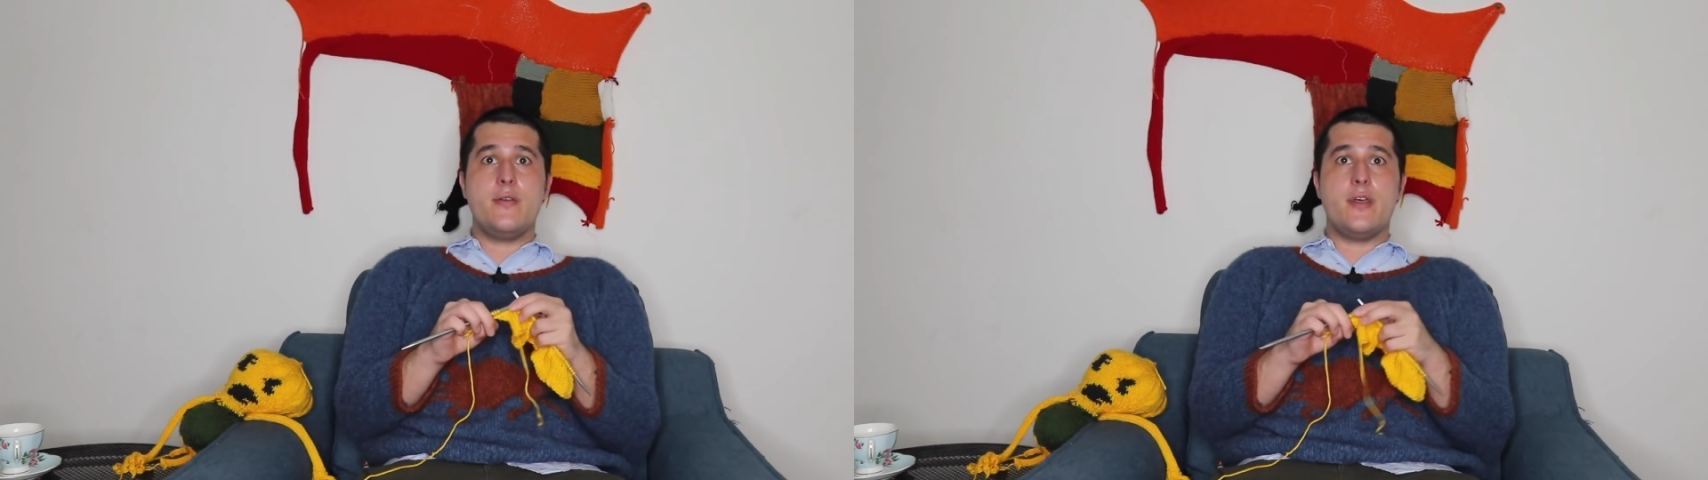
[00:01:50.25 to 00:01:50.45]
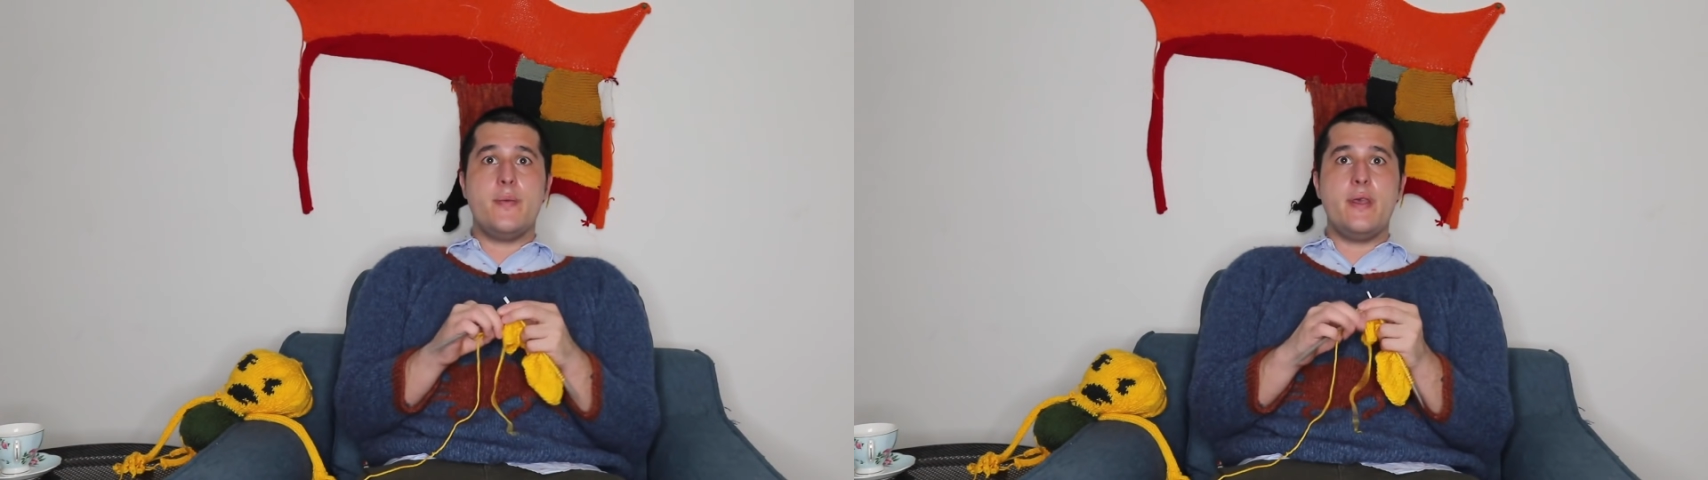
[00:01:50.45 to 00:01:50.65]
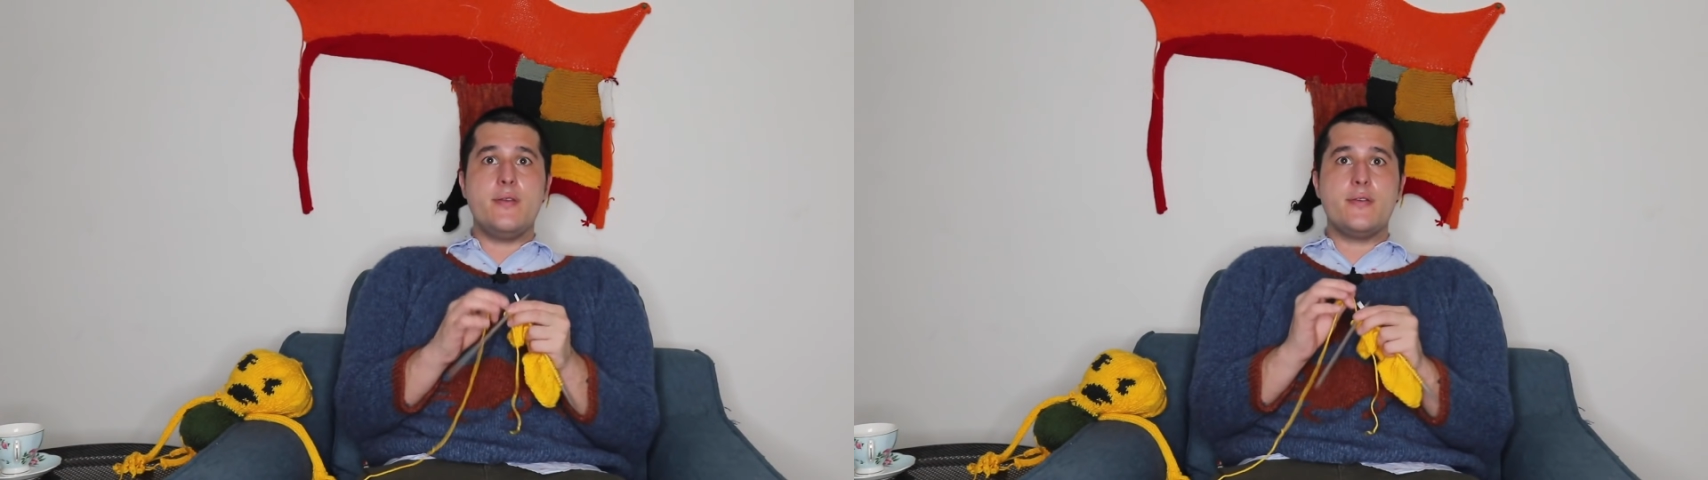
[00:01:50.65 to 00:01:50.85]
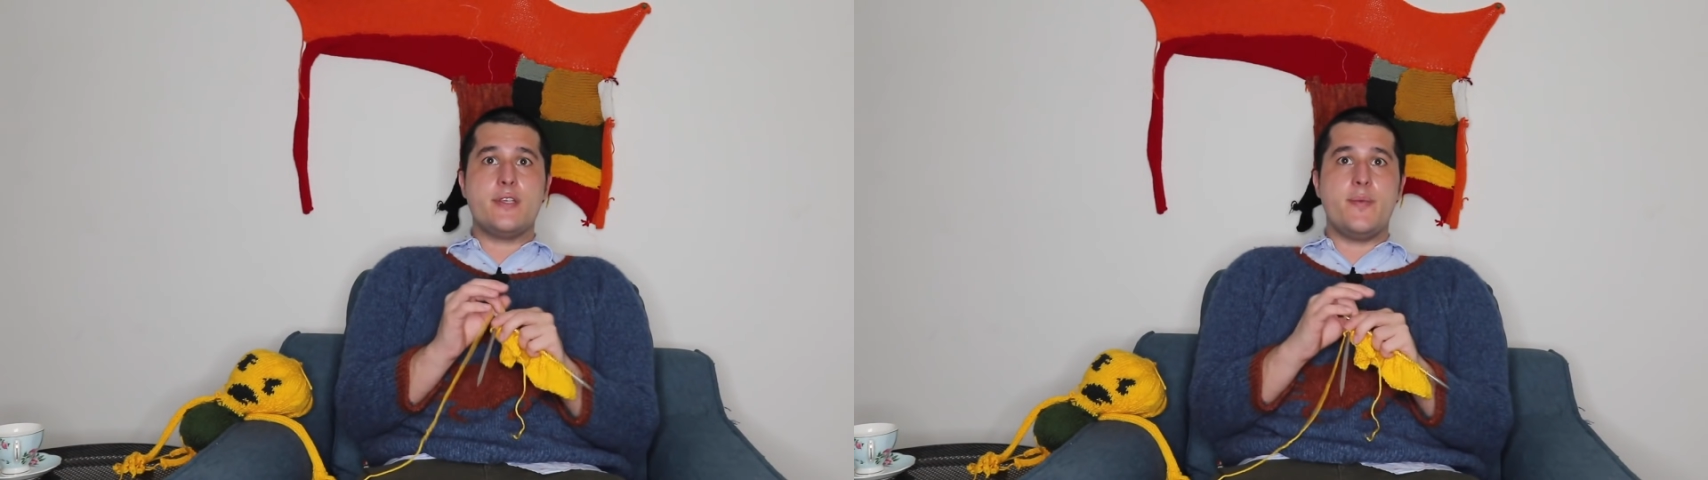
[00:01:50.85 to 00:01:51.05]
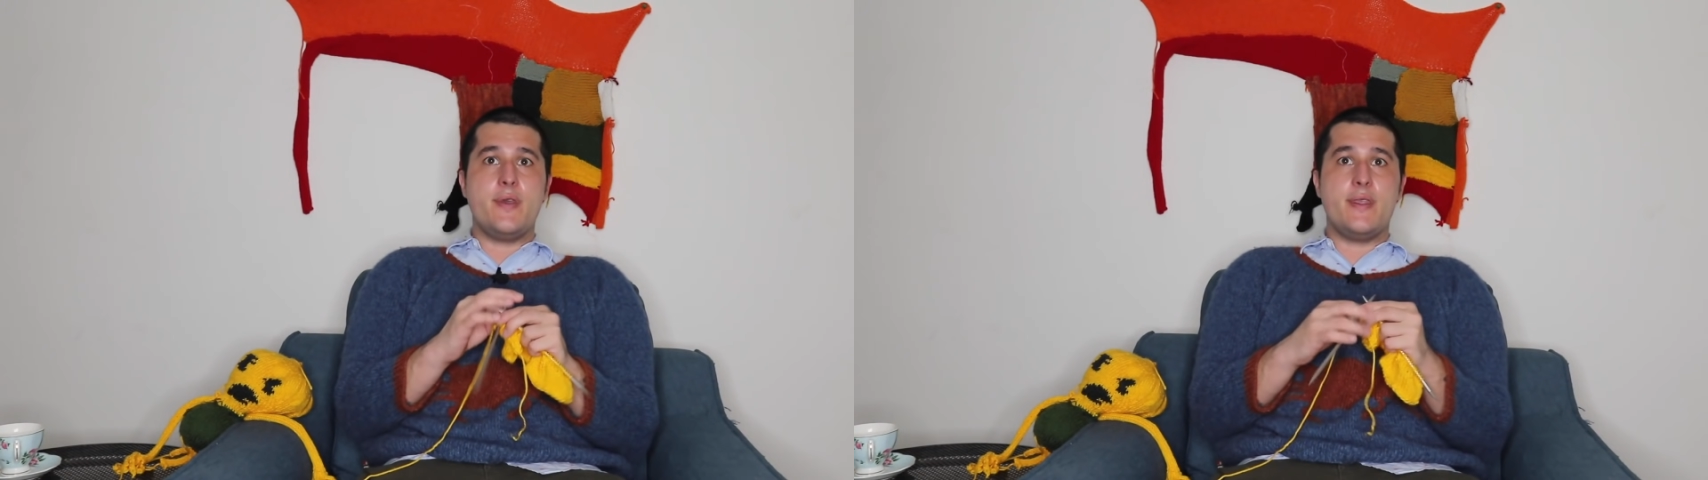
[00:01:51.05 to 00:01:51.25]
thumbnails are
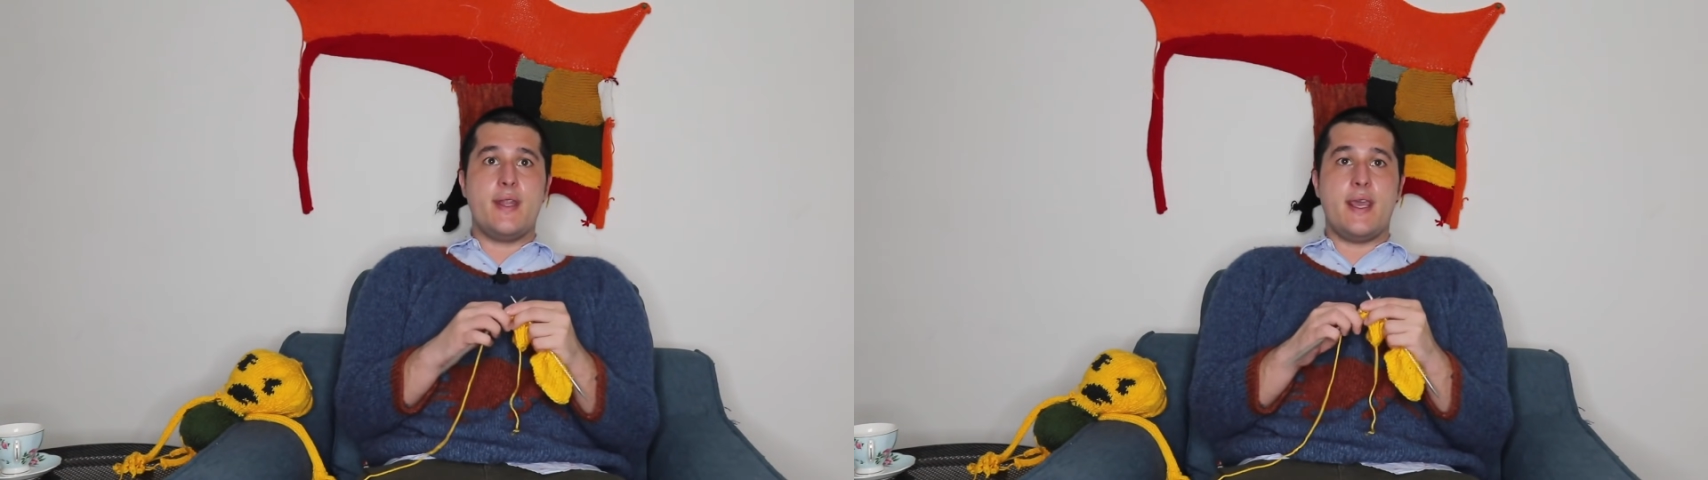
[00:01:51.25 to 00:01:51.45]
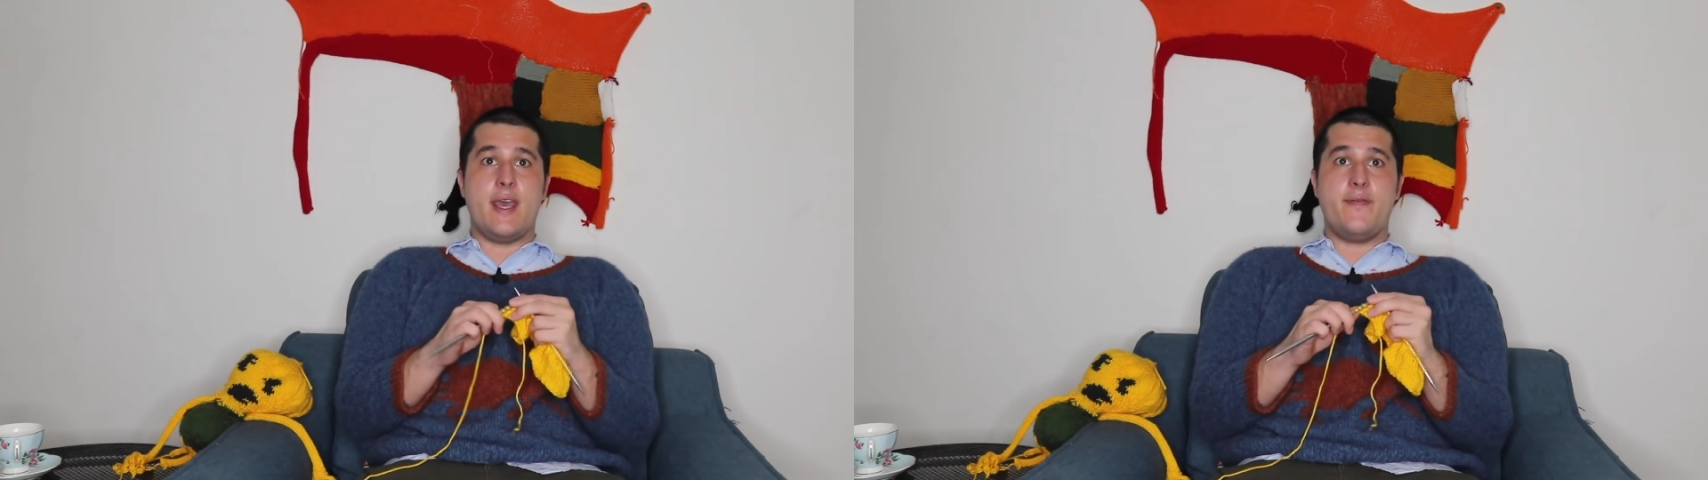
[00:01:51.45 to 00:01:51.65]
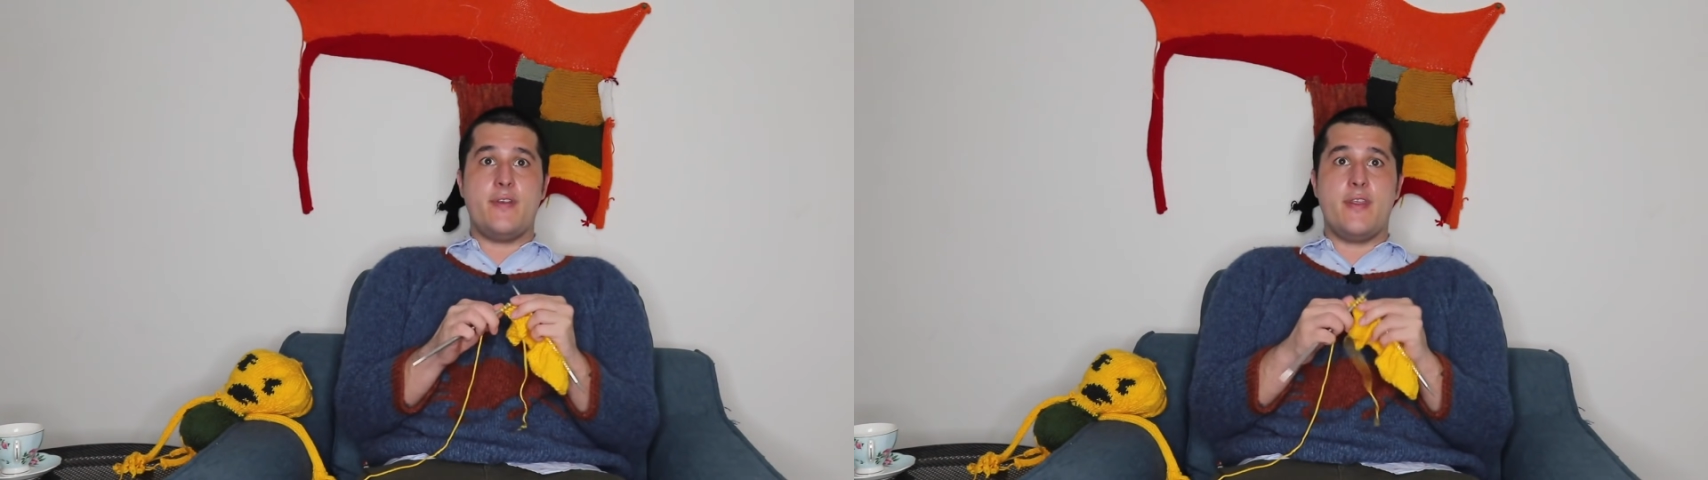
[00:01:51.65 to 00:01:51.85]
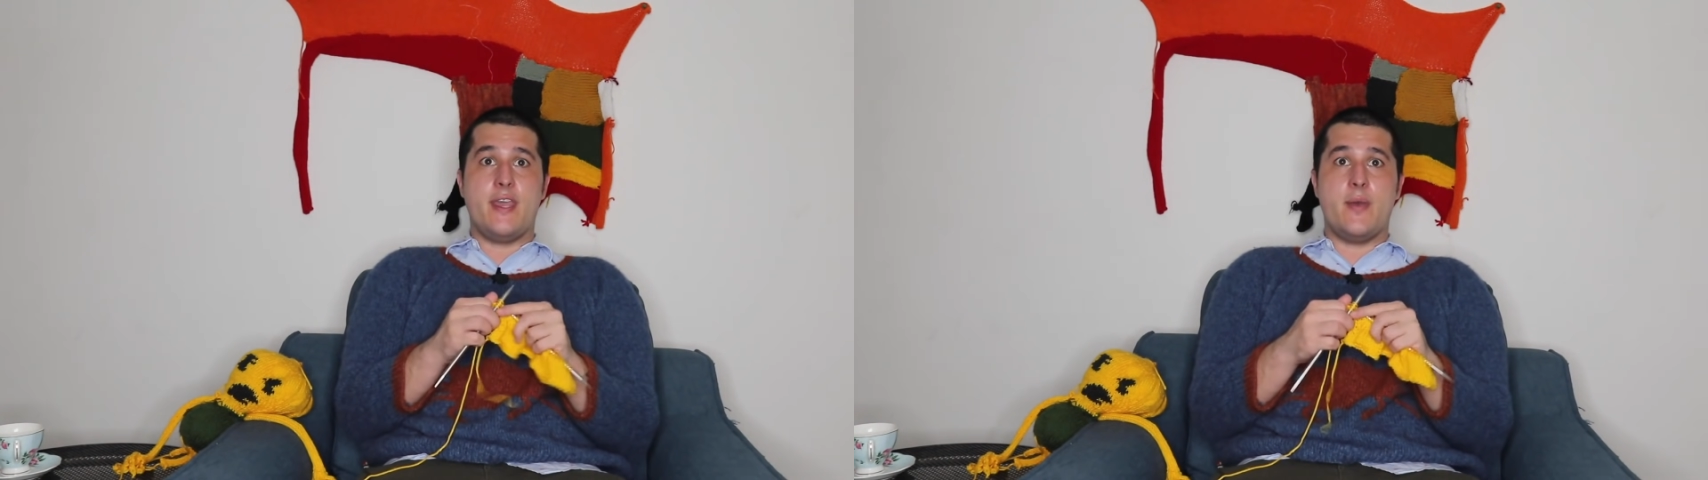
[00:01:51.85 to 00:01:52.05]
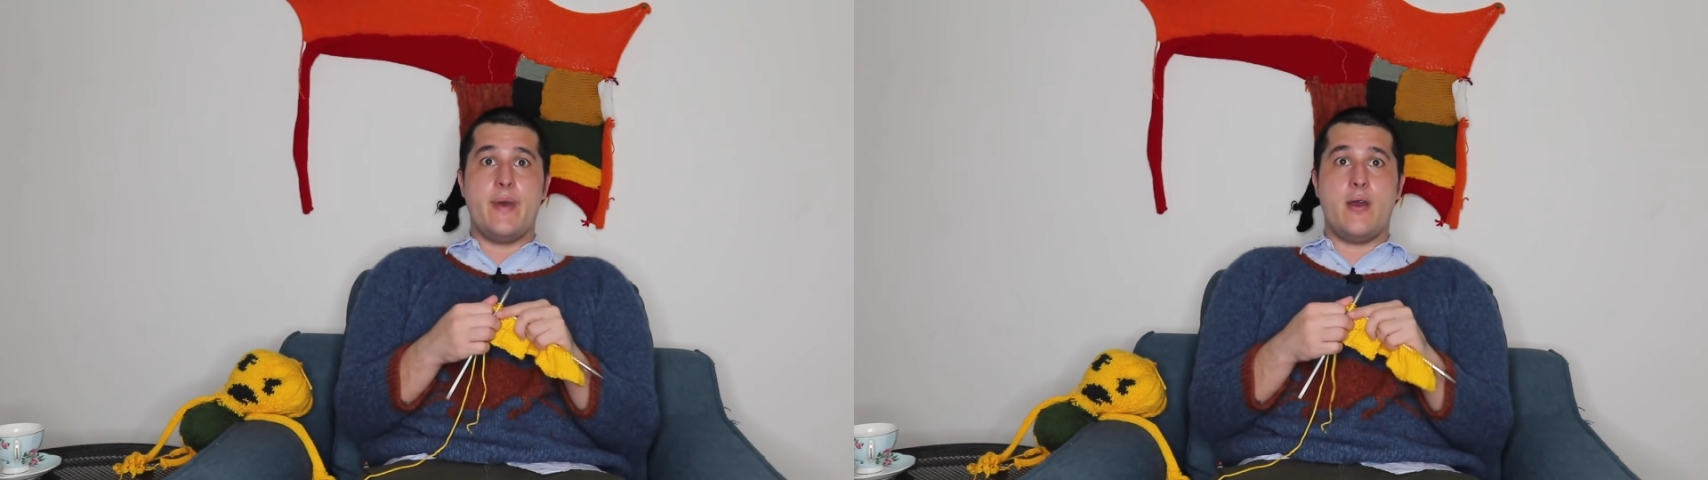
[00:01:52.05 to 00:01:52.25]
something that I have to
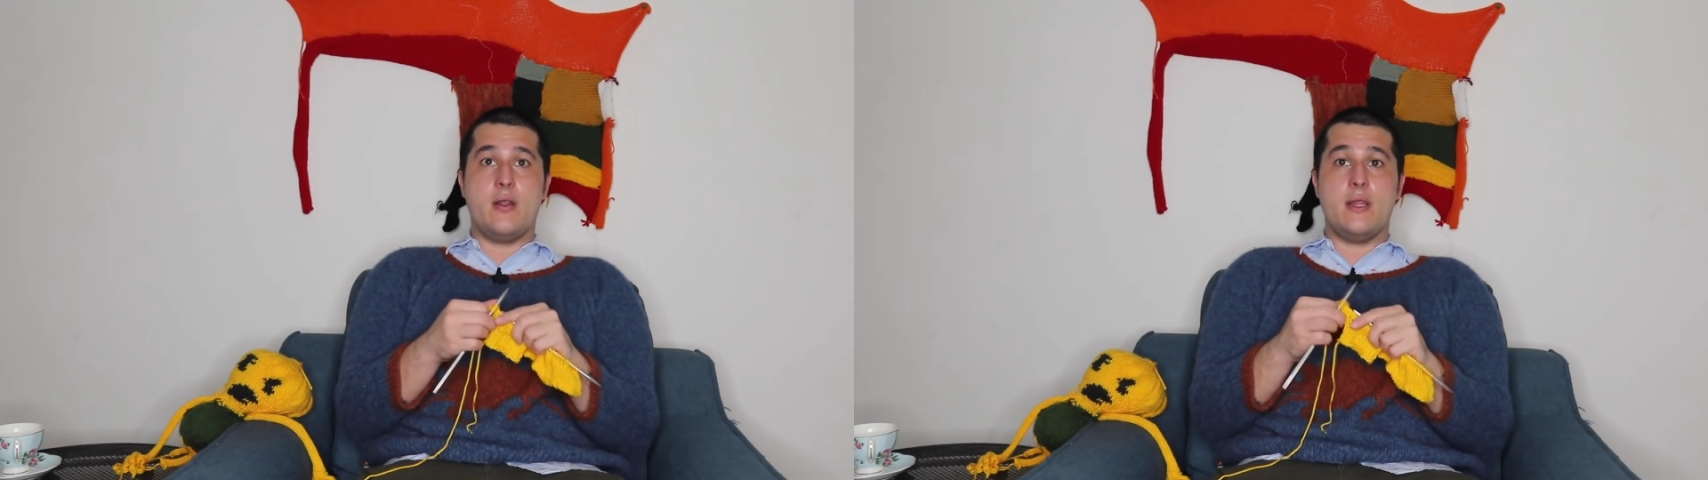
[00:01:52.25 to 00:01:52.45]
think about a